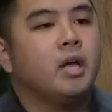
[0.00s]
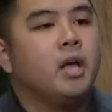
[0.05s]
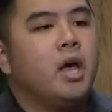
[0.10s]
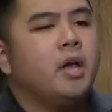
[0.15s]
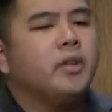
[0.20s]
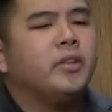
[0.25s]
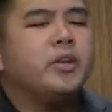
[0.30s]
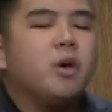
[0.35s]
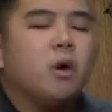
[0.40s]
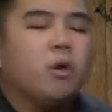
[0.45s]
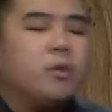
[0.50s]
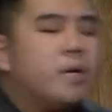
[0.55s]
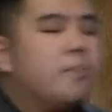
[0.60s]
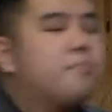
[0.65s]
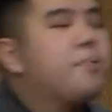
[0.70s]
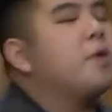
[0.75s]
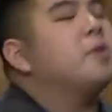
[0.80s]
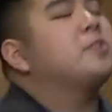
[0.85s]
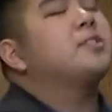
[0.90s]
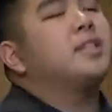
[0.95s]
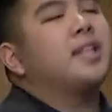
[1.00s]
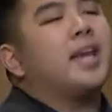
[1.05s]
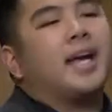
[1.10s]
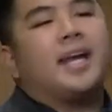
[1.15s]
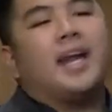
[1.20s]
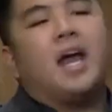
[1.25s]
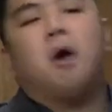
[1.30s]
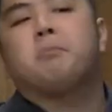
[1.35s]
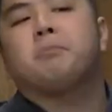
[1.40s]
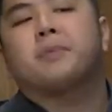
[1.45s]
The only person that can
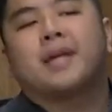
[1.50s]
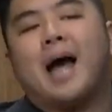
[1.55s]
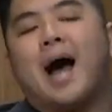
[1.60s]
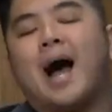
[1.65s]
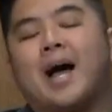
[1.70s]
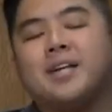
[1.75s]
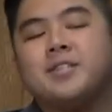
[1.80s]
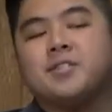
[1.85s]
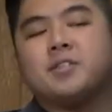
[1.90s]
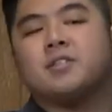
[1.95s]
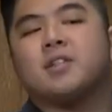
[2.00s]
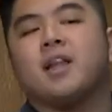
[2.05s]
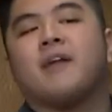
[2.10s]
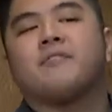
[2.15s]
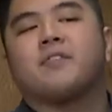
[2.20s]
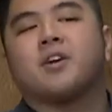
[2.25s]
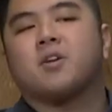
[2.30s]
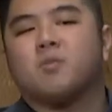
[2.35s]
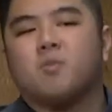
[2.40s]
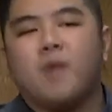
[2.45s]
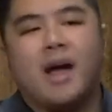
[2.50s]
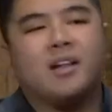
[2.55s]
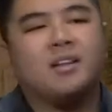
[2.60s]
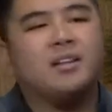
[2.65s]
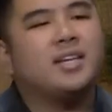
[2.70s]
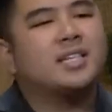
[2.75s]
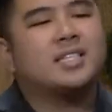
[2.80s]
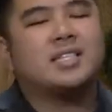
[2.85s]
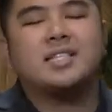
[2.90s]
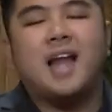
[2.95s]
help guide your life correctly
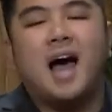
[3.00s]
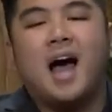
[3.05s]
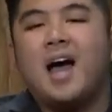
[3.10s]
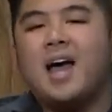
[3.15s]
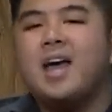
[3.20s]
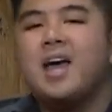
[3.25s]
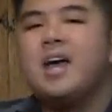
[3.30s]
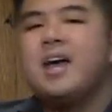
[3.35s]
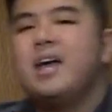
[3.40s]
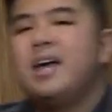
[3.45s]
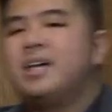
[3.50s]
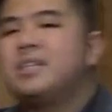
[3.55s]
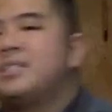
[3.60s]
is not, is